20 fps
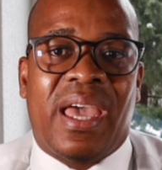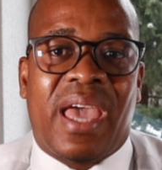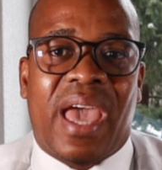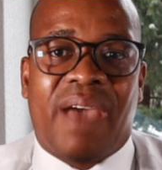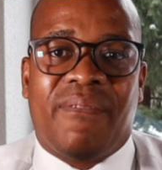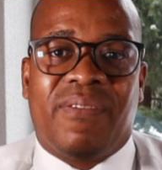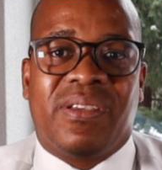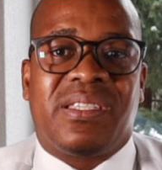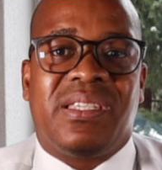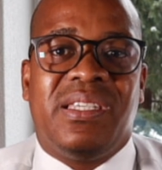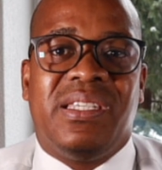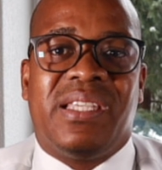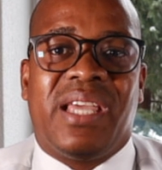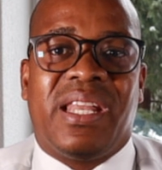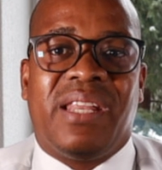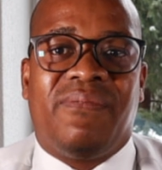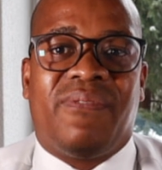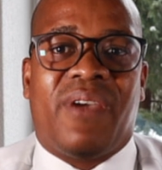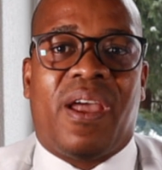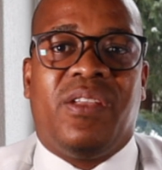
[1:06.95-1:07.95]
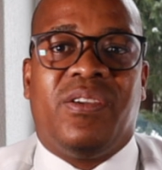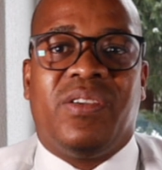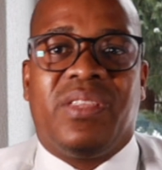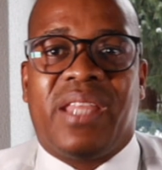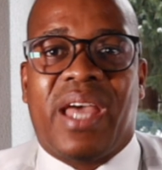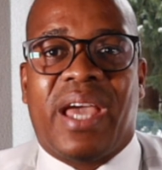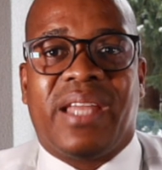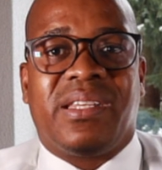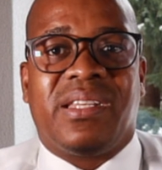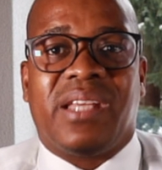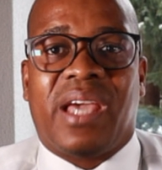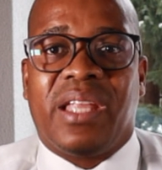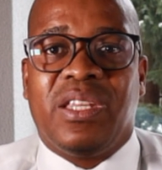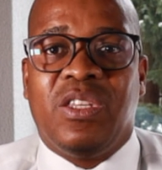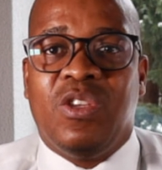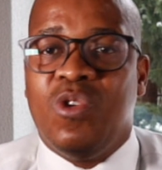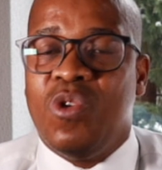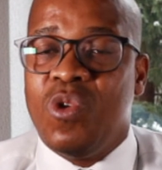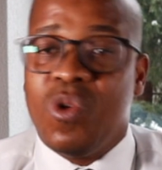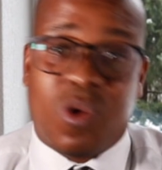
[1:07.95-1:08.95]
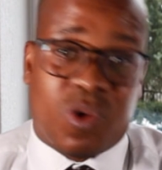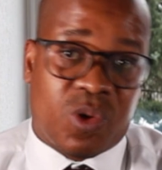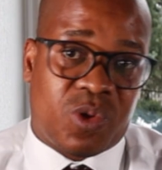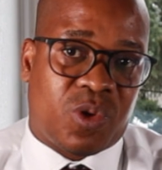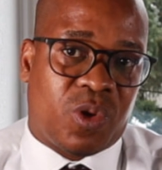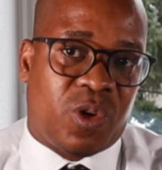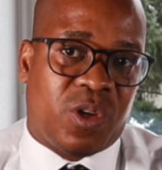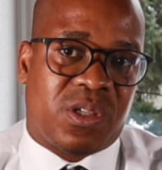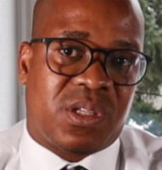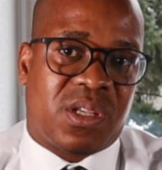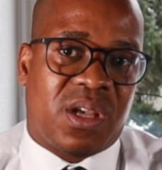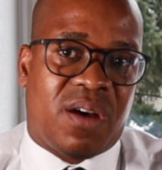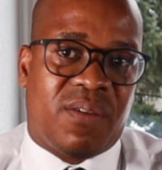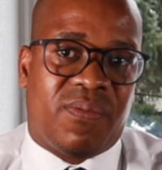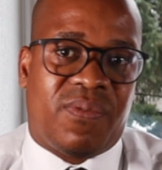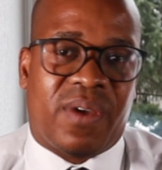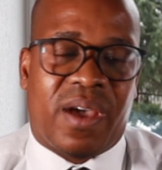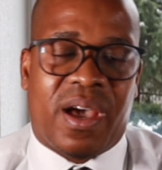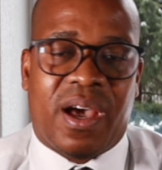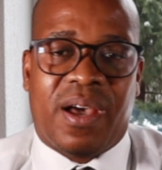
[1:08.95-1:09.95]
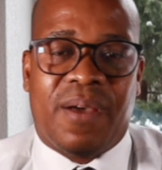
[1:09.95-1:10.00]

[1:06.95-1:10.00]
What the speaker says: ever sees any value in that, and you also yourself